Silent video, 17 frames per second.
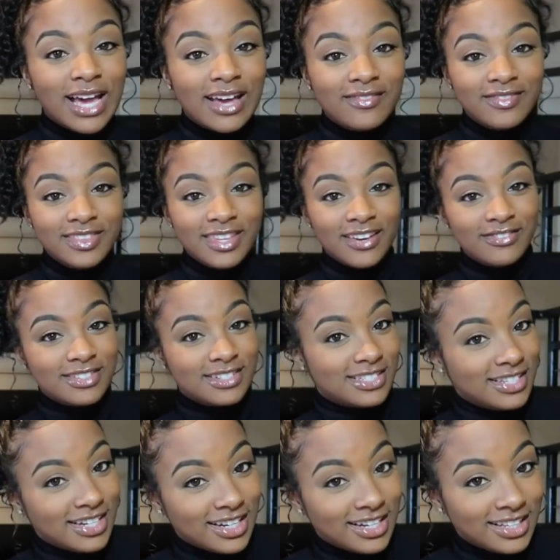I've never
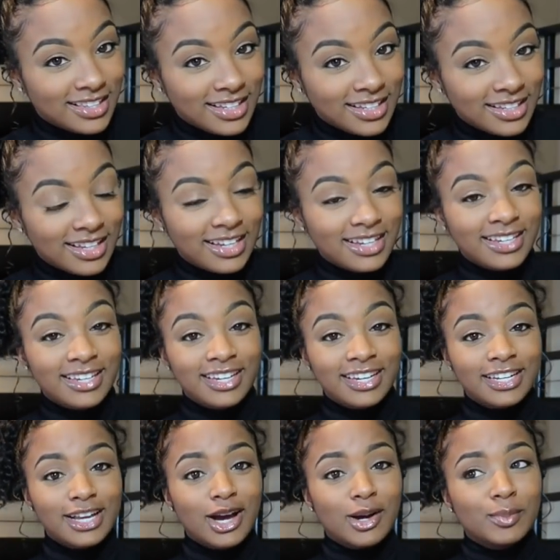seen anything like
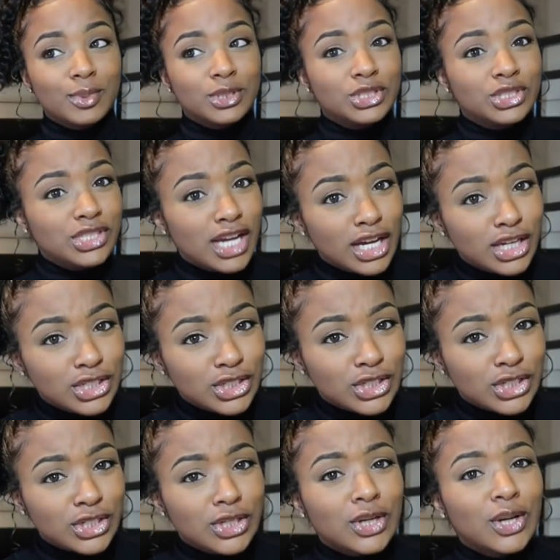it. A
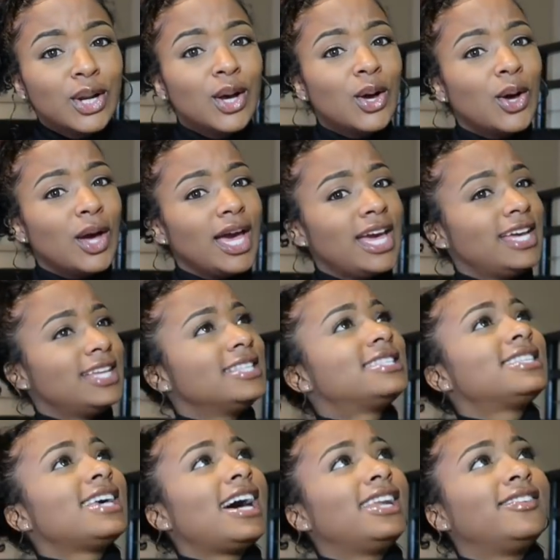projector
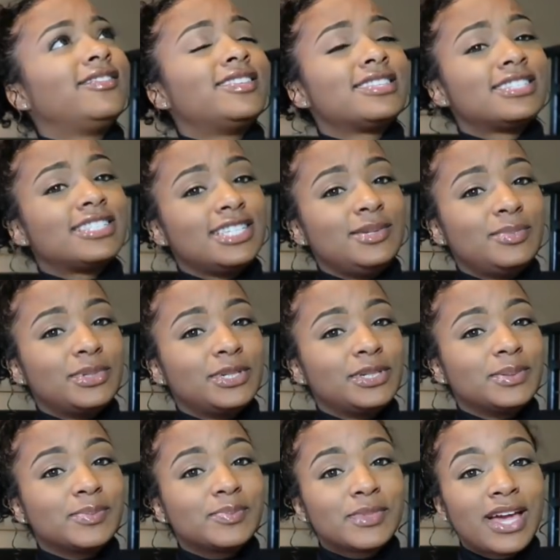inside of the
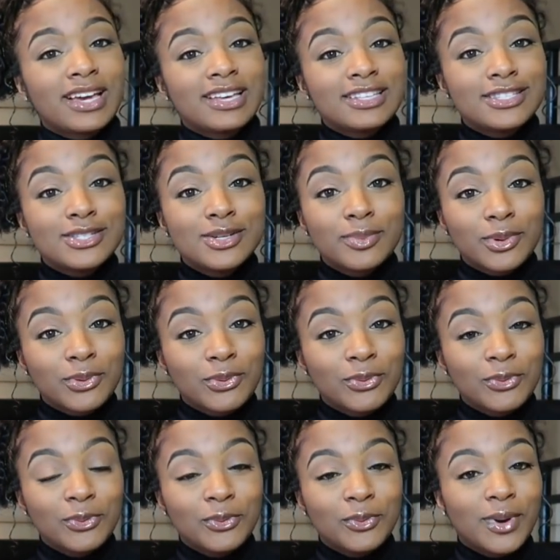sleeper. Super
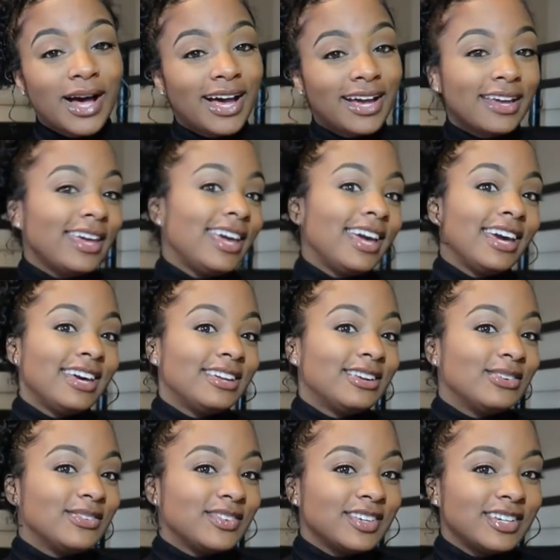cool. I can't get
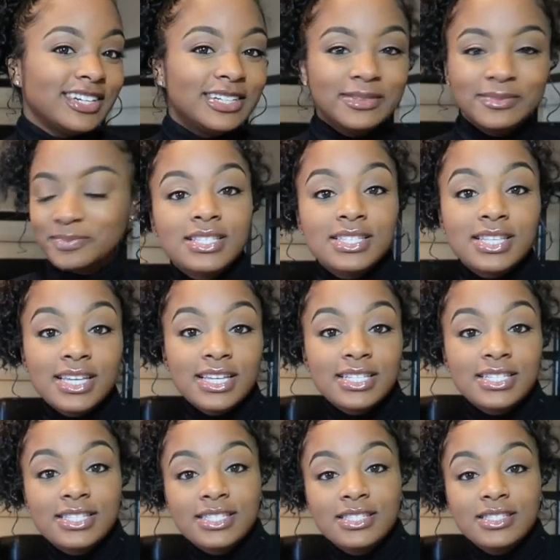over it. This
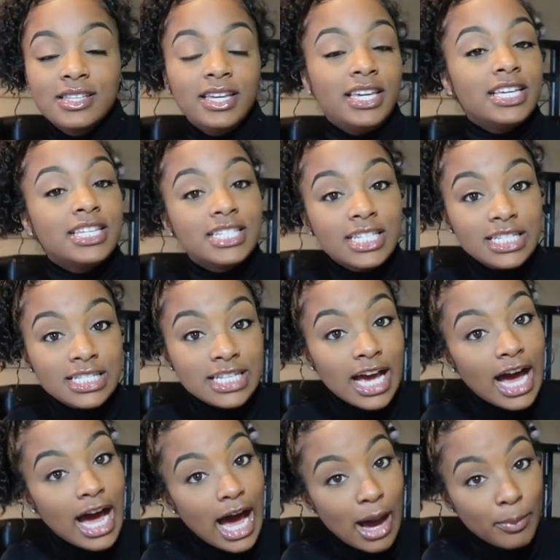is easy to
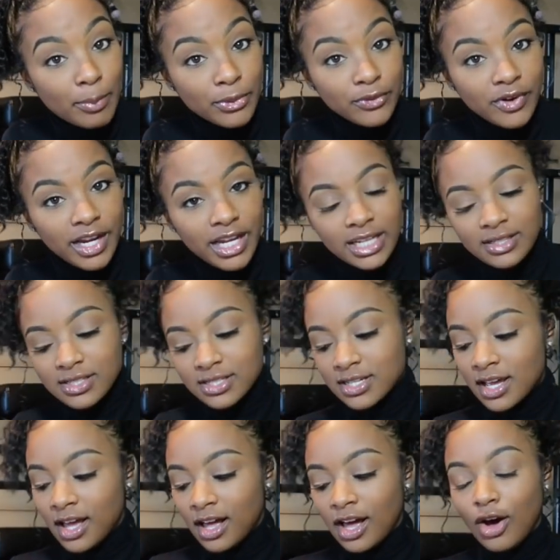operate.
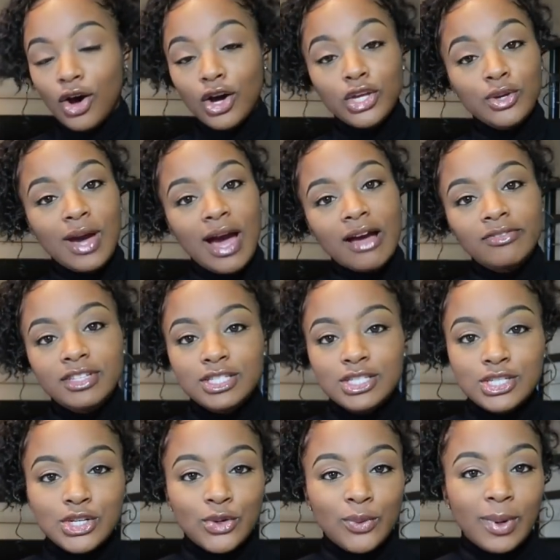All you have
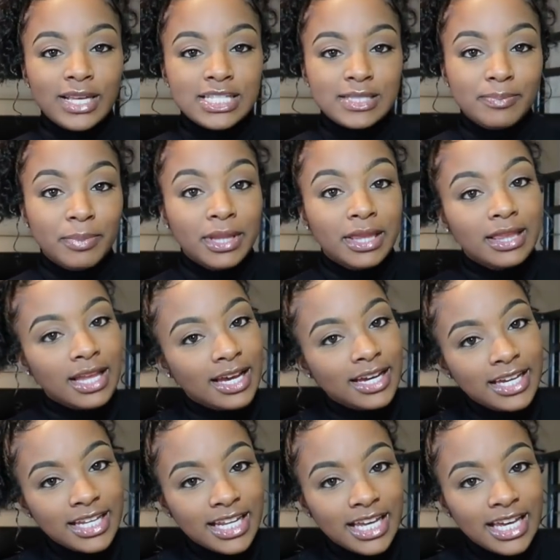to do is
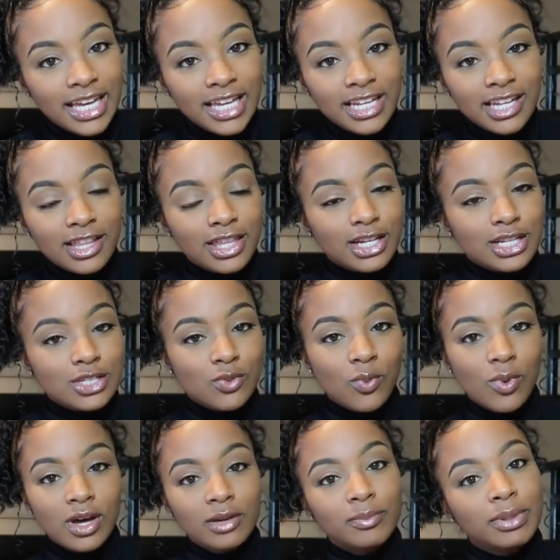plug it in. There's
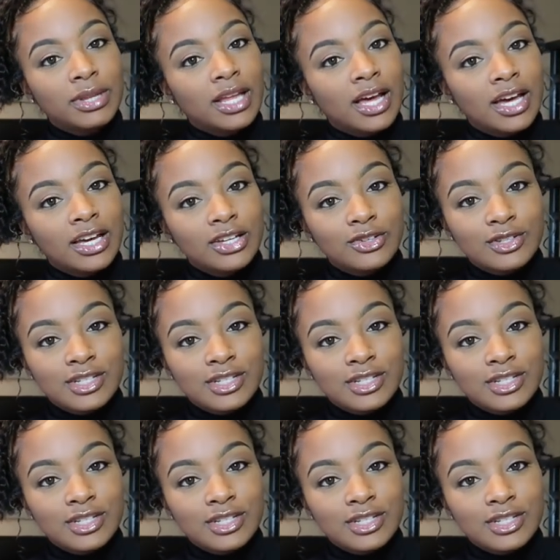one plug.